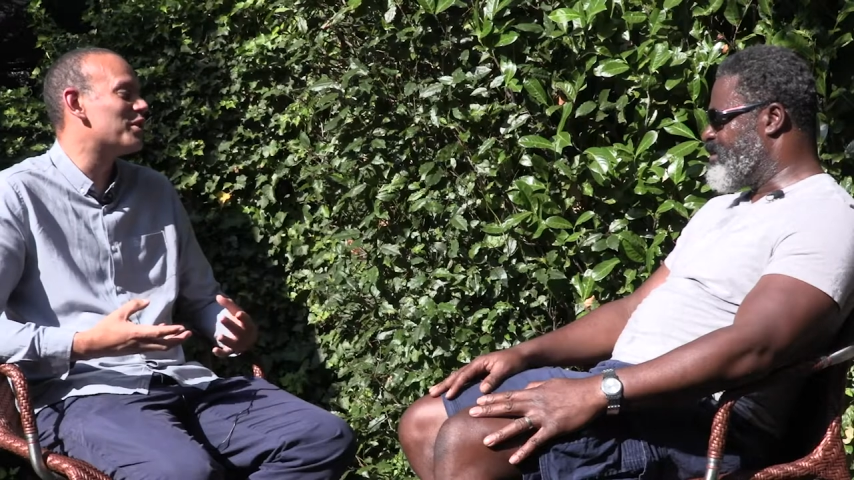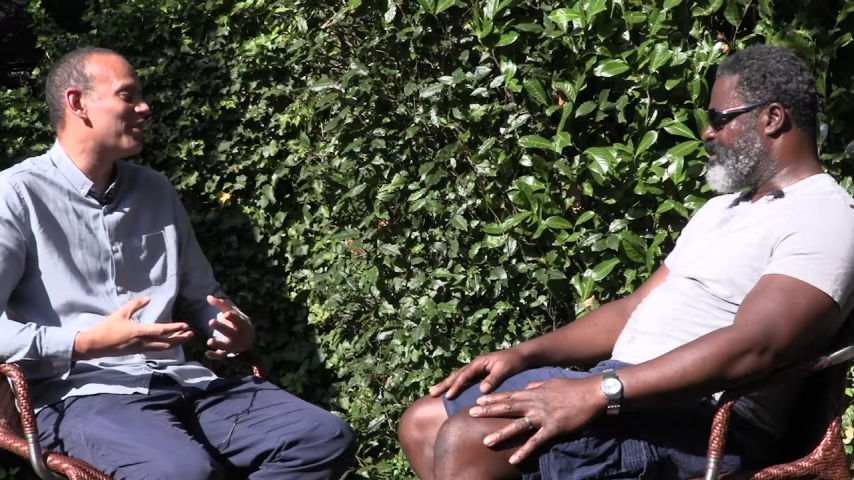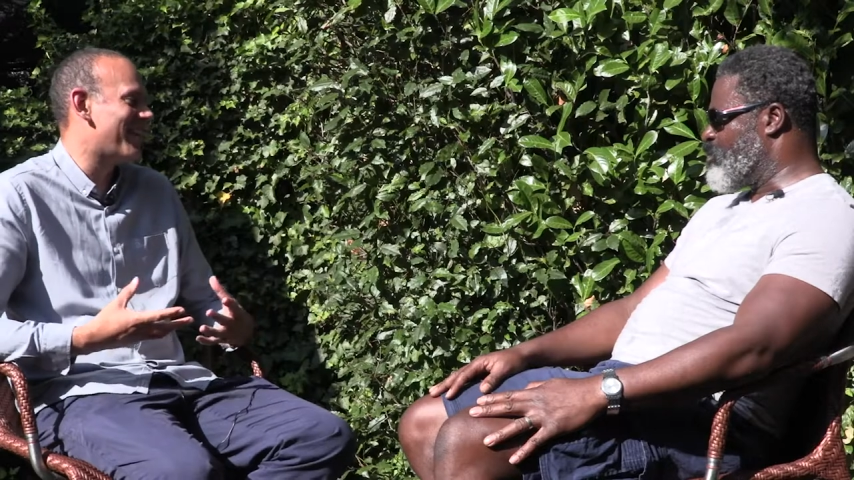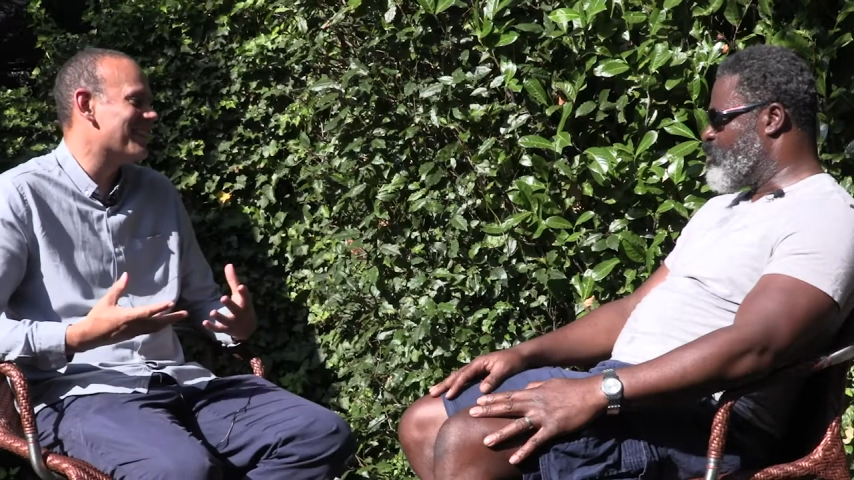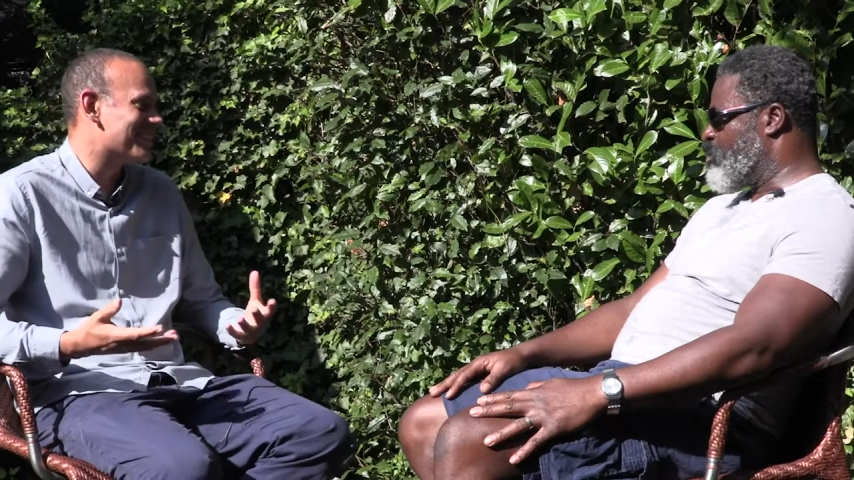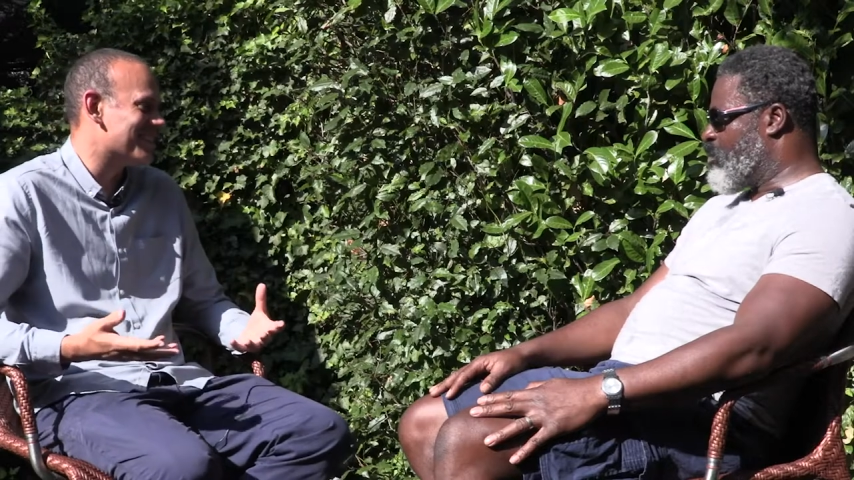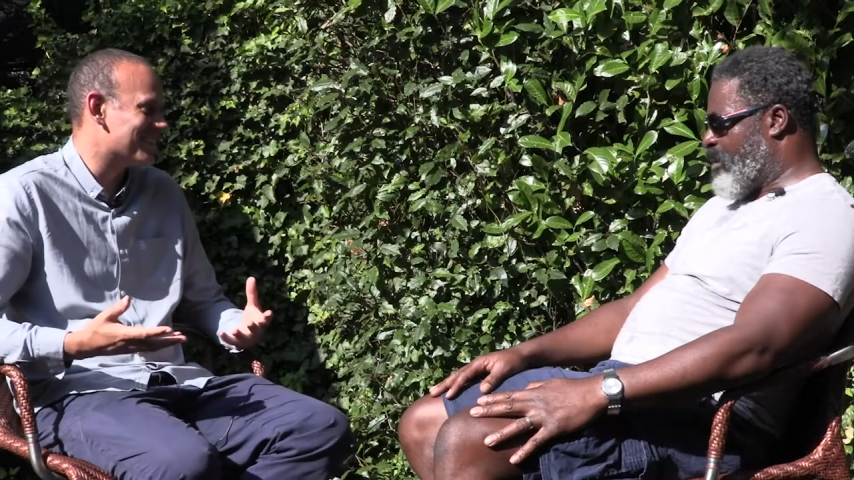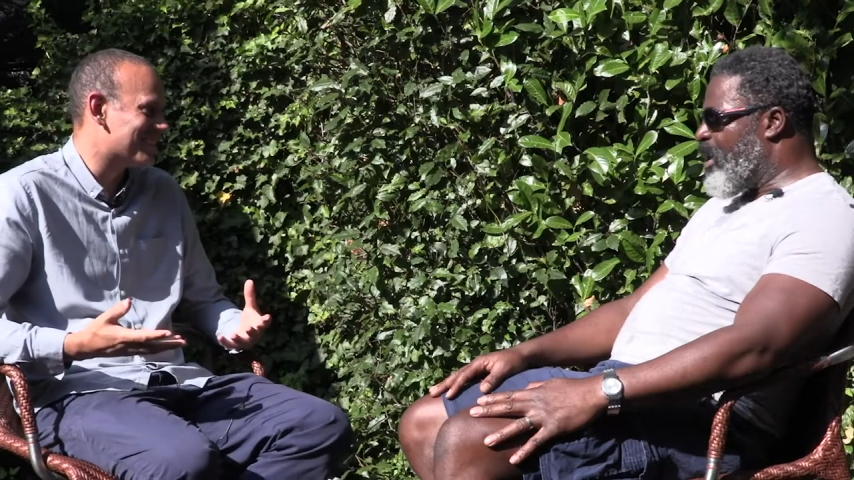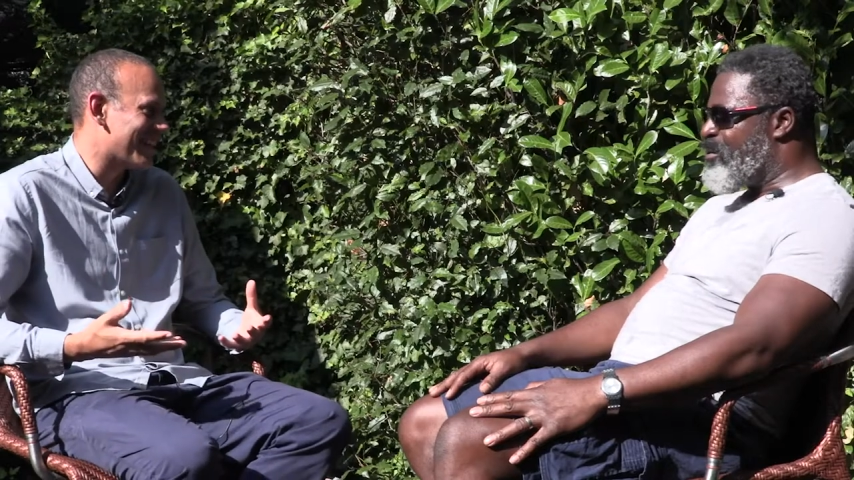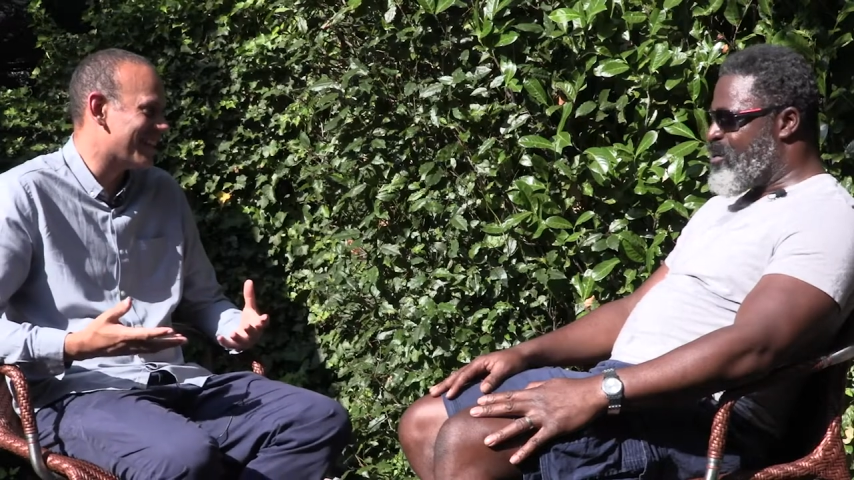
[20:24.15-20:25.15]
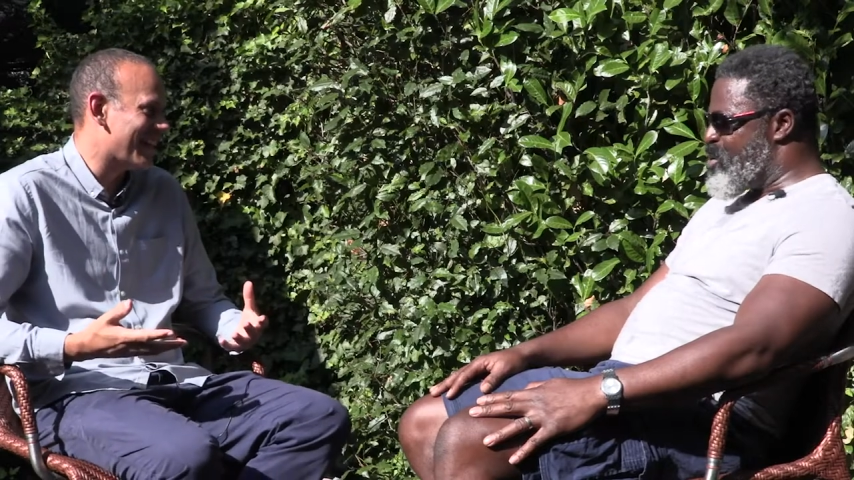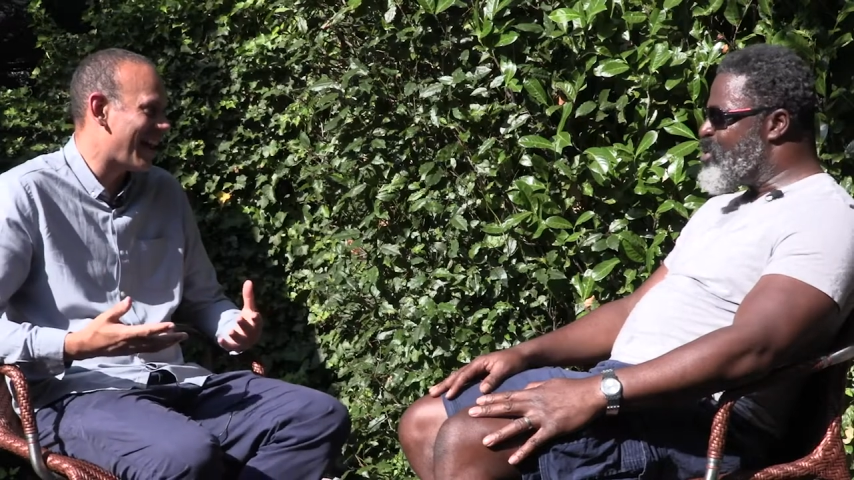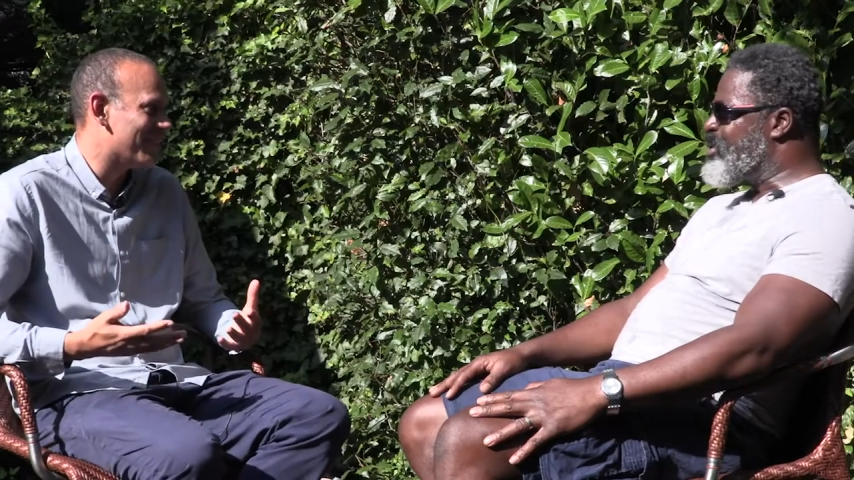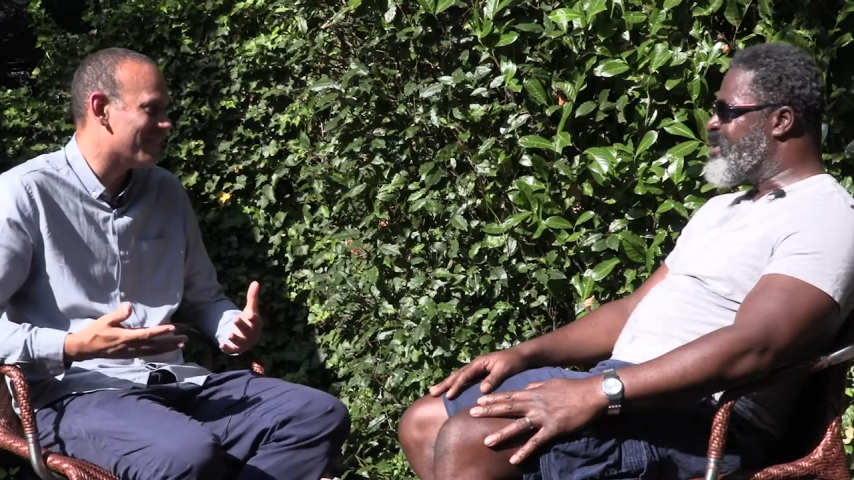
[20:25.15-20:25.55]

defences in course.